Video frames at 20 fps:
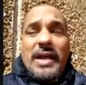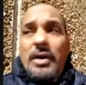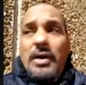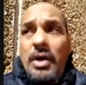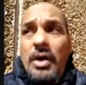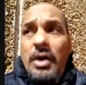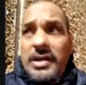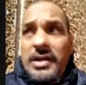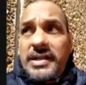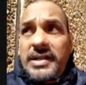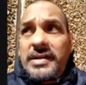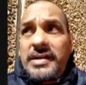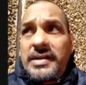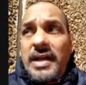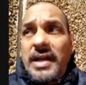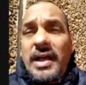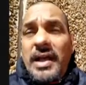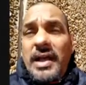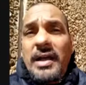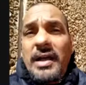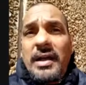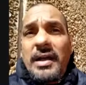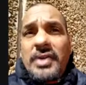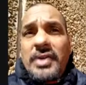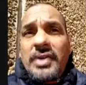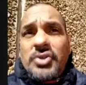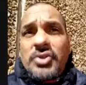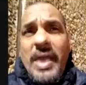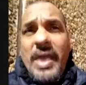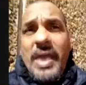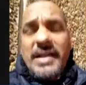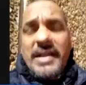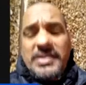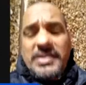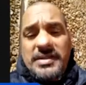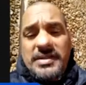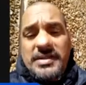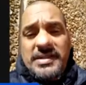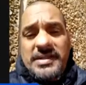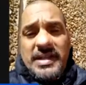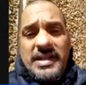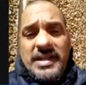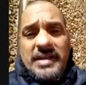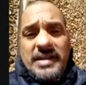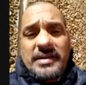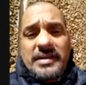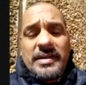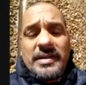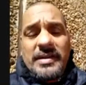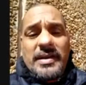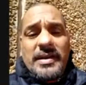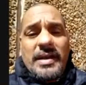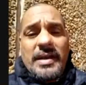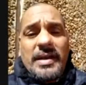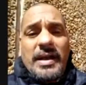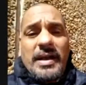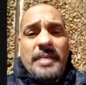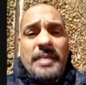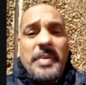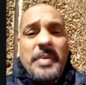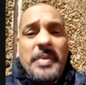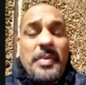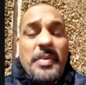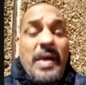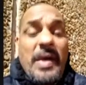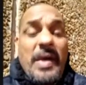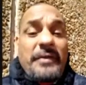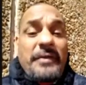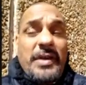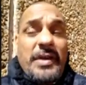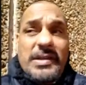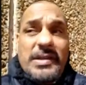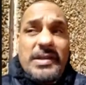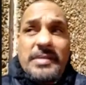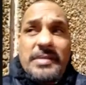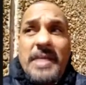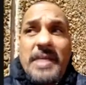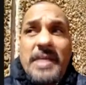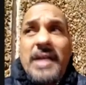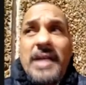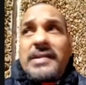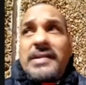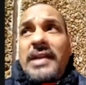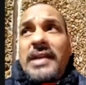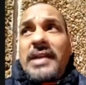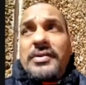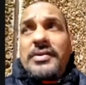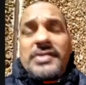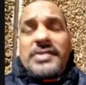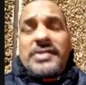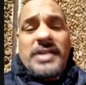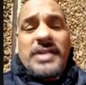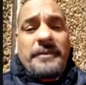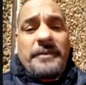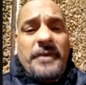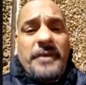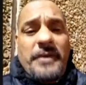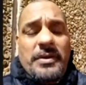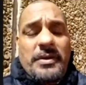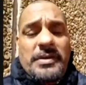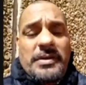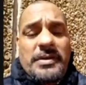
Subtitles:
haunted attractions, and people have customized. I do stuff on